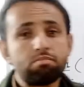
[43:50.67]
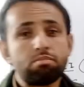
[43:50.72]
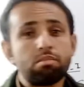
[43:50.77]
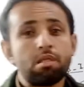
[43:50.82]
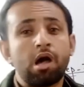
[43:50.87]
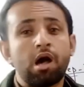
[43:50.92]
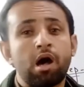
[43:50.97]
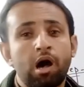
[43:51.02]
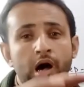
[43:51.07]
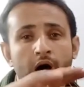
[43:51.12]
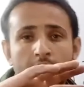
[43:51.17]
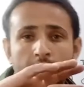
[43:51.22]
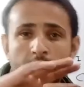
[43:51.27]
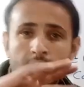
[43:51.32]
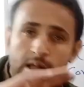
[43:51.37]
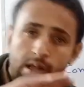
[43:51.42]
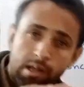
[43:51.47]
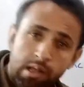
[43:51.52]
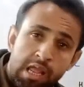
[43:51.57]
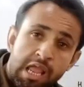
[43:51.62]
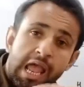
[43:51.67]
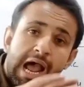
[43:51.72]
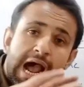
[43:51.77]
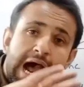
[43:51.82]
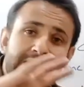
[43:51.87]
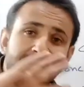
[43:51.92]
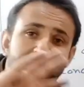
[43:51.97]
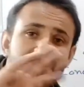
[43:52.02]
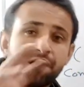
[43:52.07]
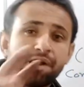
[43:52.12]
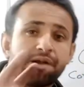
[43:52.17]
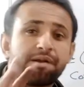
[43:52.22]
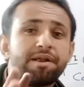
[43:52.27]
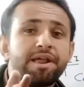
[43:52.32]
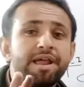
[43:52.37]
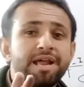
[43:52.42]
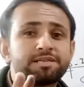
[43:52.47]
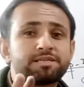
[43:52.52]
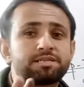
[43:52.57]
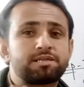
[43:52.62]

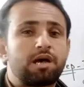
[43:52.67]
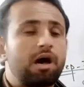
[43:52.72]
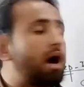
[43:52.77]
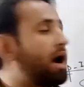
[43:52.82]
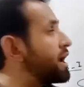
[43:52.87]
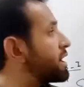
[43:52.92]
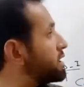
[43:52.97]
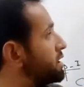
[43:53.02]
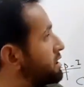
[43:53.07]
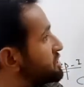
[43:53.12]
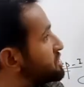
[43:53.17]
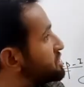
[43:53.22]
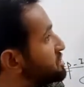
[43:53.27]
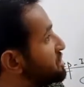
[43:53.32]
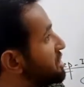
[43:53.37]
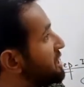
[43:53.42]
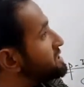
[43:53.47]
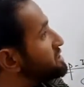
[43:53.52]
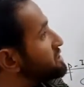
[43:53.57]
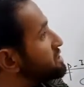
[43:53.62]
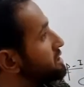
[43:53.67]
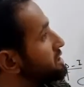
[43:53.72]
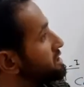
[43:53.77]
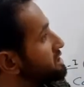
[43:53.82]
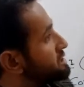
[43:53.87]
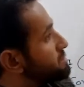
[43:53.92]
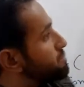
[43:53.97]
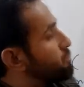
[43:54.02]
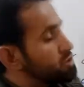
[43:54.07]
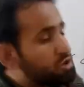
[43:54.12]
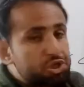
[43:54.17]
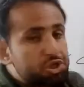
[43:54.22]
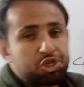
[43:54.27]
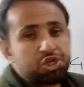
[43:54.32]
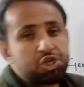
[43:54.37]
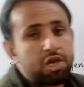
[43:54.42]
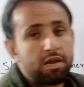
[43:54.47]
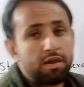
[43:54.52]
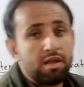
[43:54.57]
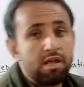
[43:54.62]
alternates or change its
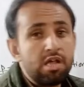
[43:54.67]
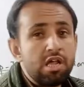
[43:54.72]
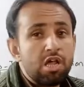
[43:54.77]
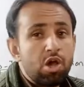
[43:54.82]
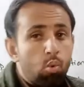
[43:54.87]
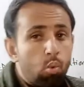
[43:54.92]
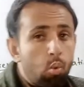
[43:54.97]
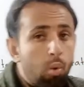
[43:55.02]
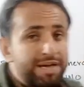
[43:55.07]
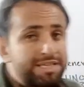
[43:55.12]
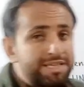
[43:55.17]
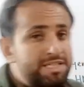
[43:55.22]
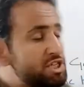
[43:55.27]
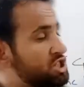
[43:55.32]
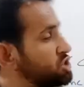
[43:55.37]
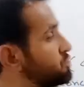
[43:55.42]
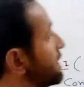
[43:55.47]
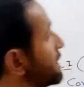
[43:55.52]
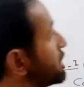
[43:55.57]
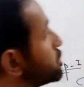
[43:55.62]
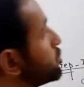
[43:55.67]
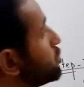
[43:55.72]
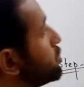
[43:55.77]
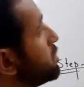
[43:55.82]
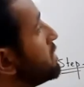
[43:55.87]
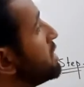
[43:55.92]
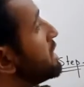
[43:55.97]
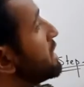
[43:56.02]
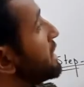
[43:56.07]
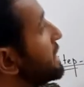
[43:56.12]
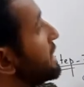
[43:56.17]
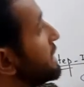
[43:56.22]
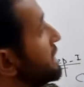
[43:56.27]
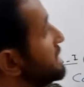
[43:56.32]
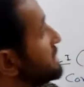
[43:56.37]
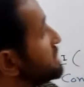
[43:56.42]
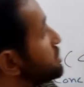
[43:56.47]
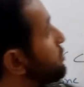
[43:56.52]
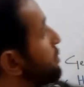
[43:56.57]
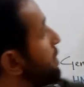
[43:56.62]
position. What it will do?
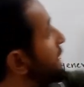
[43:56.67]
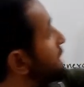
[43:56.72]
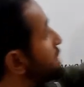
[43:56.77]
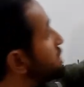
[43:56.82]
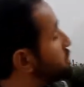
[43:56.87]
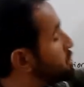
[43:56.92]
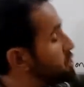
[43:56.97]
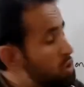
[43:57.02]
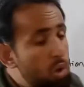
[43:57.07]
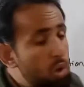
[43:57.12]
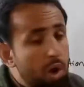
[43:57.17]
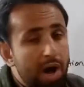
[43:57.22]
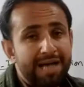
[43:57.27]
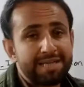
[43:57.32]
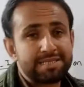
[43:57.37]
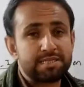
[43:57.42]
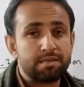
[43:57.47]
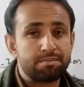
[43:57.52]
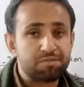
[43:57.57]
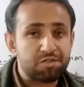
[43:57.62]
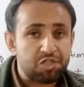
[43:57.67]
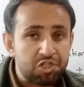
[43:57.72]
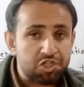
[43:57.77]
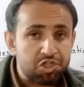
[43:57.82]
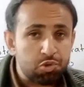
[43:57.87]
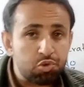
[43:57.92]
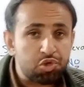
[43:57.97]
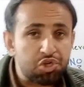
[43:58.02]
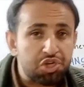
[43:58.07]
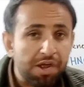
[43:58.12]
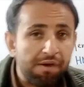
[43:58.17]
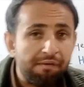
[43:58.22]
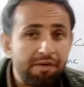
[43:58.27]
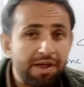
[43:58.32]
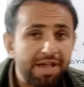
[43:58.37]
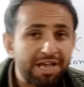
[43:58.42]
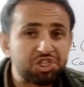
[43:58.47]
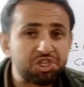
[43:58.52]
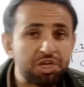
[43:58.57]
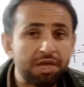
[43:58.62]
It will do a substitution
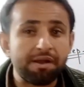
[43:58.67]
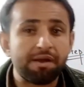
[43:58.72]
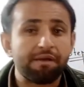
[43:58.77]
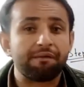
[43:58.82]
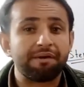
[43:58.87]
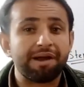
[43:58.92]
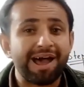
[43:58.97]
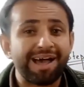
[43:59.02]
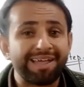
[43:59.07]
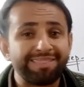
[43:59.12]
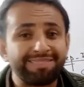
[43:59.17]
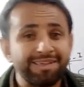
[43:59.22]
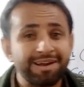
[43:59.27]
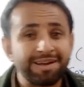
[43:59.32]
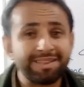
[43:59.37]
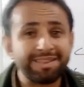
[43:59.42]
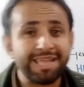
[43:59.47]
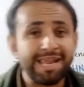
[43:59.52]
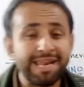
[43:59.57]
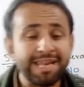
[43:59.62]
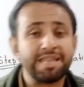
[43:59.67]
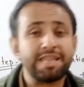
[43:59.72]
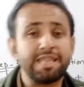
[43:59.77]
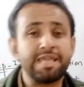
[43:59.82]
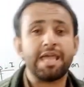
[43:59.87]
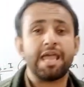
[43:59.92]
reaction rather than the